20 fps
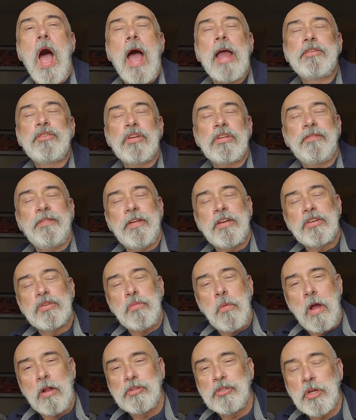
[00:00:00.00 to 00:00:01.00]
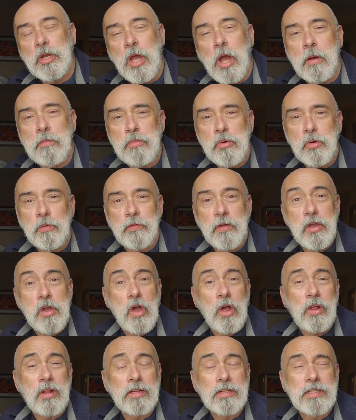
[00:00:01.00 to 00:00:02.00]
I just finished watching a movie
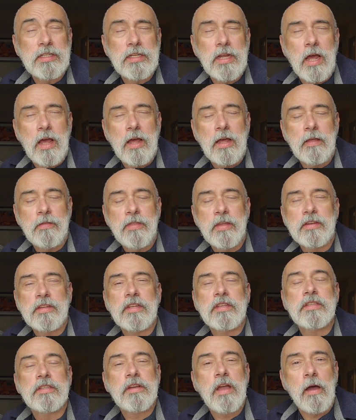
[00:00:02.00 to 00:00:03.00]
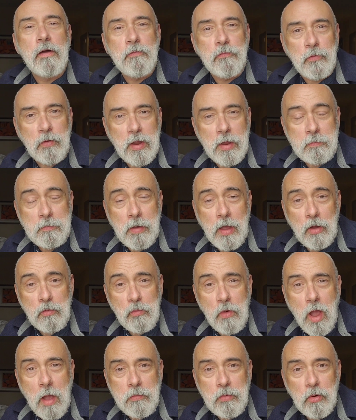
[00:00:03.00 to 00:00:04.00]
called The Discovery by
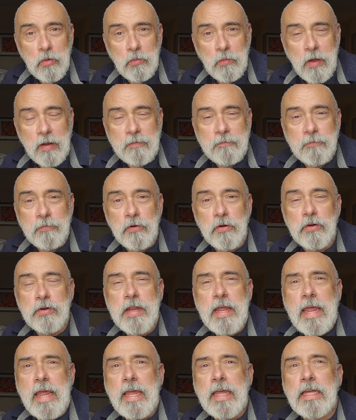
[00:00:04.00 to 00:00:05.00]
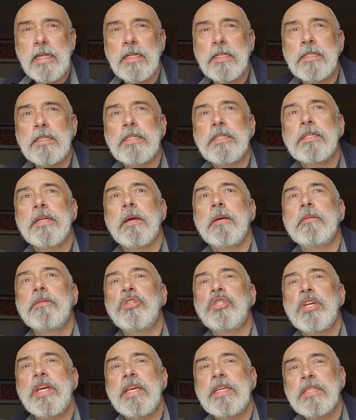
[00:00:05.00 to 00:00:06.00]
Robert Redford and
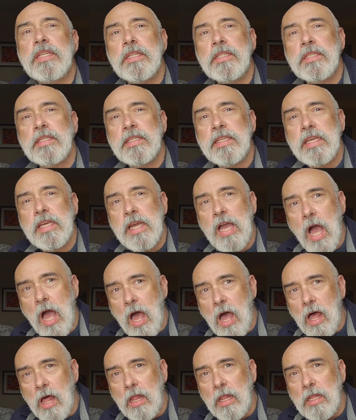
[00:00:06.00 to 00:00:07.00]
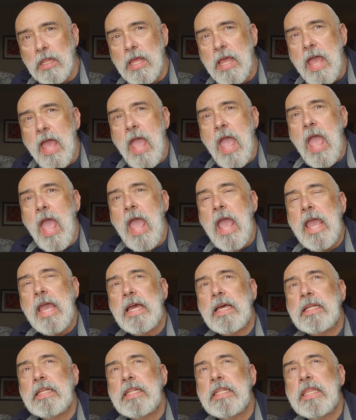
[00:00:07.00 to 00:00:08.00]
Jason Segel.
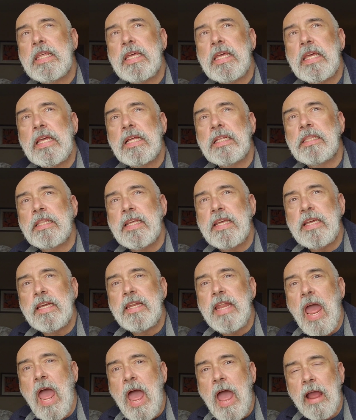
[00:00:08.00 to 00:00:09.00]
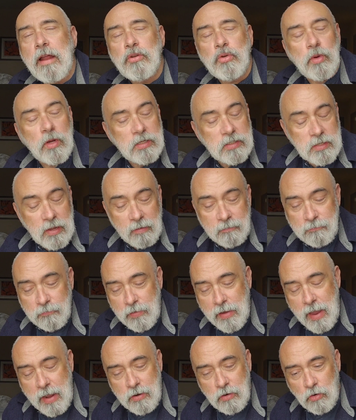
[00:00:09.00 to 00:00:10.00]
And the lead actress, I
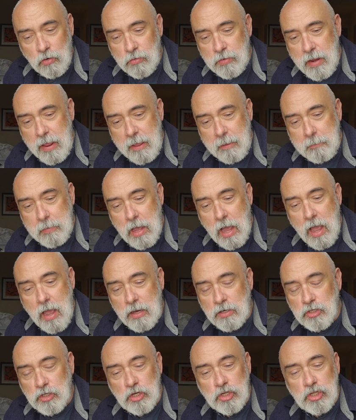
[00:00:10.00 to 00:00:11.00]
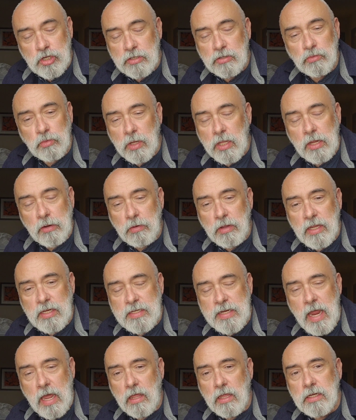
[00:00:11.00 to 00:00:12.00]
forget her name, gosh, just really, really
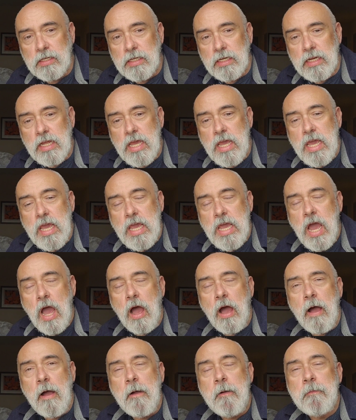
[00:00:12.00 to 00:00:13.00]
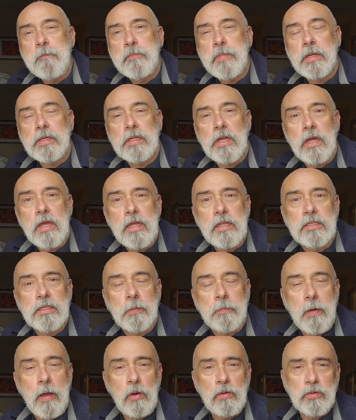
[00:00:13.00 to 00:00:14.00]
talented. But it's
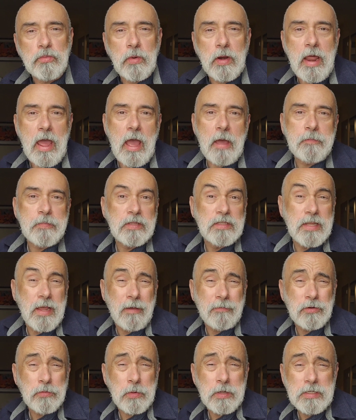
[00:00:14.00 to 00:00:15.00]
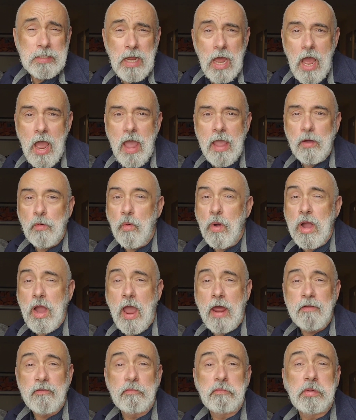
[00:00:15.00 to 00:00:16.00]
about what happens after we die and what
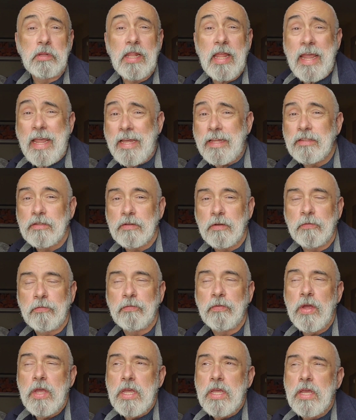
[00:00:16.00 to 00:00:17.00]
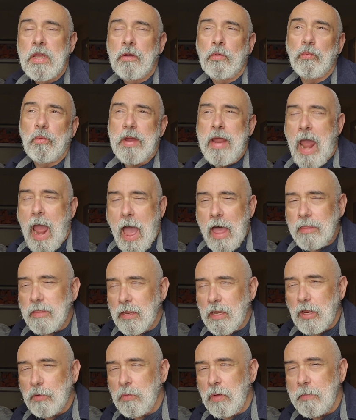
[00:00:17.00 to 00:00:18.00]
kind of planes of
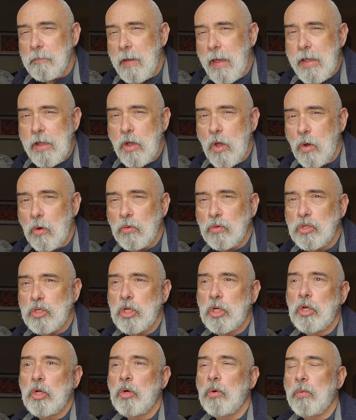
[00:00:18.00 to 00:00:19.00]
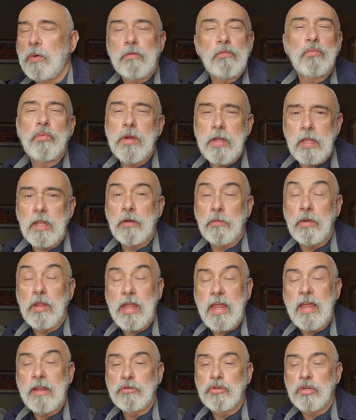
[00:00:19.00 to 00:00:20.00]
reality we might go to. And really,
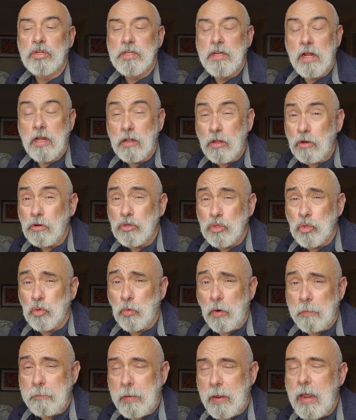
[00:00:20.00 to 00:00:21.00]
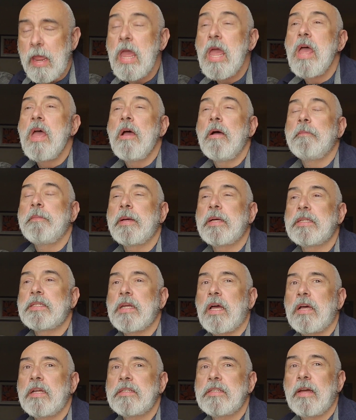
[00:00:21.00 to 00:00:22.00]
really interesting, a little trippy, but
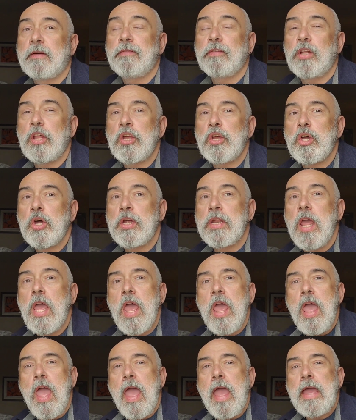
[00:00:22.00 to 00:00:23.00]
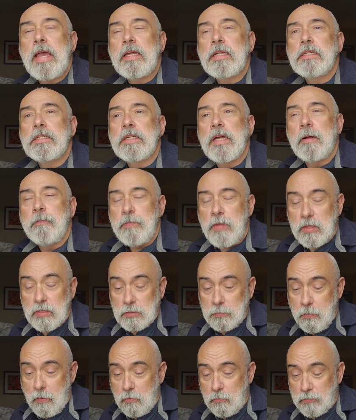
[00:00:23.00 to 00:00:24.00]
definitely good. And it's
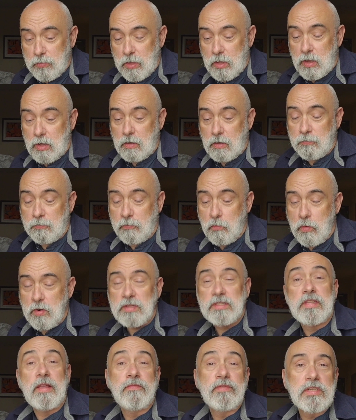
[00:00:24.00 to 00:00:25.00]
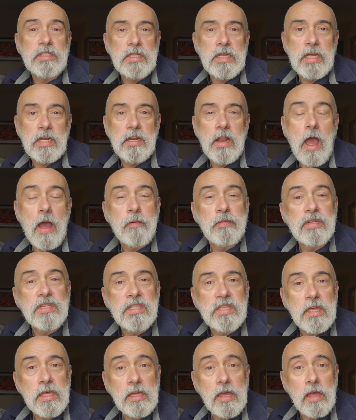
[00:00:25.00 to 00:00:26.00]
about 4:17. I was
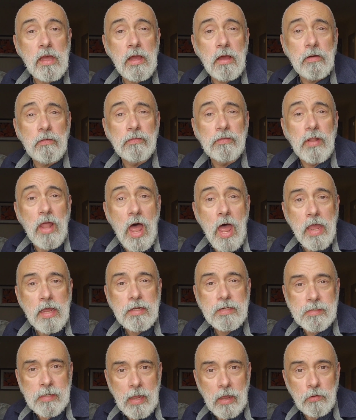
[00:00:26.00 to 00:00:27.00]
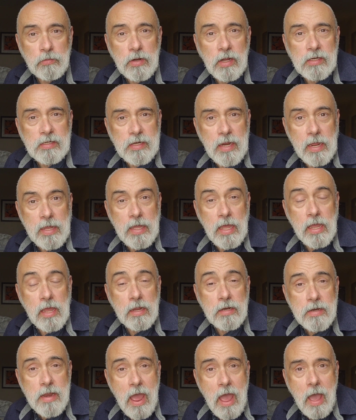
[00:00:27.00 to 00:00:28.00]
thinking of lying down and taking
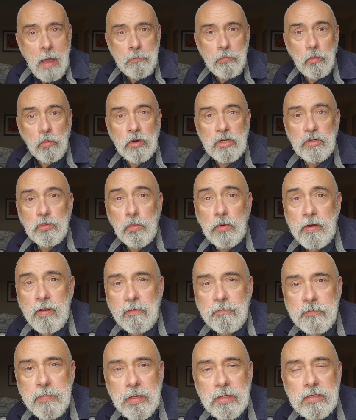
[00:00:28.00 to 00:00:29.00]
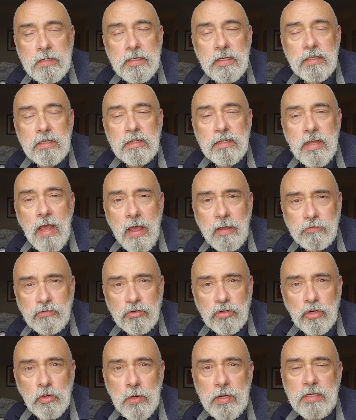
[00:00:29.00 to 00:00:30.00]
a nap, which would have been
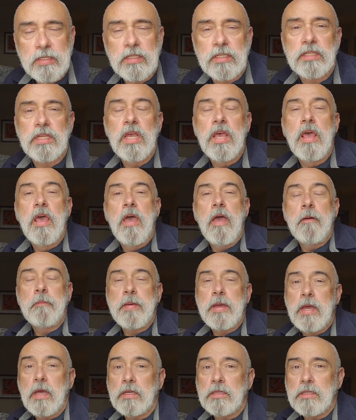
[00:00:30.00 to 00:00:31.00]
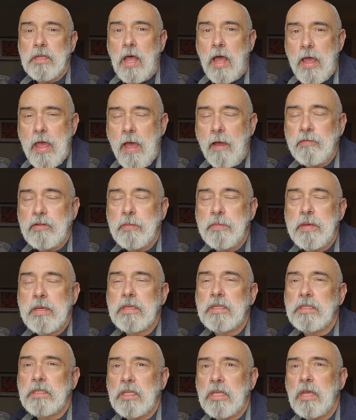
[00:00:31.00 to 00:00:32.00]
disastrous because I have to be
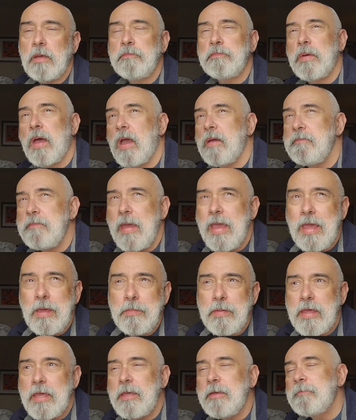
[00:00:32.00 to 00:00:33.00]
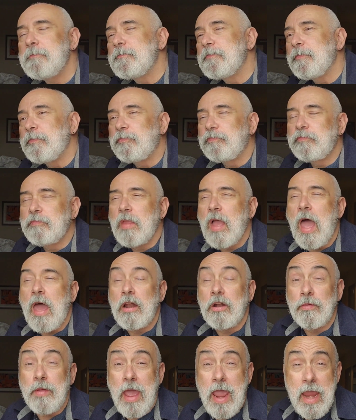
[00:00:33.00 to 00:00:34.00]
asleep by maybe, I
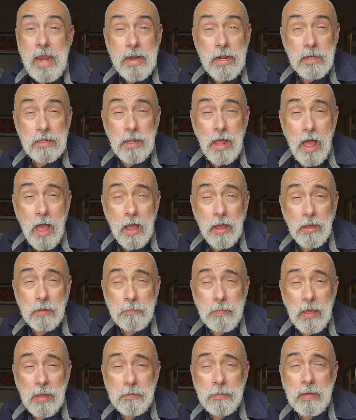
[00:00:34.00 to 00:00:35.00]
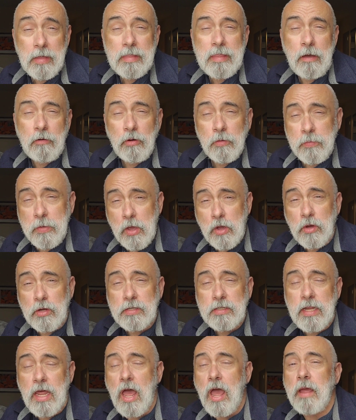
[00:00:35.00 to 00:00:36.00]
don't know, 8 o'clock, maybe that would be a
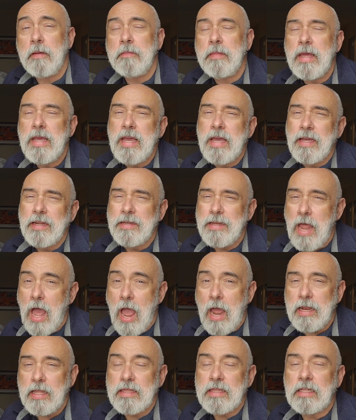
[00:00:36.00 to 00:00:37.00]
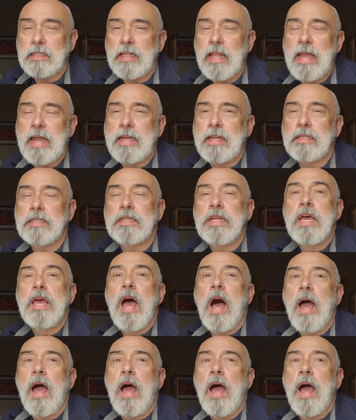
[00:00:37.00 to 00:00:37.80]
good time. 9 at the latest.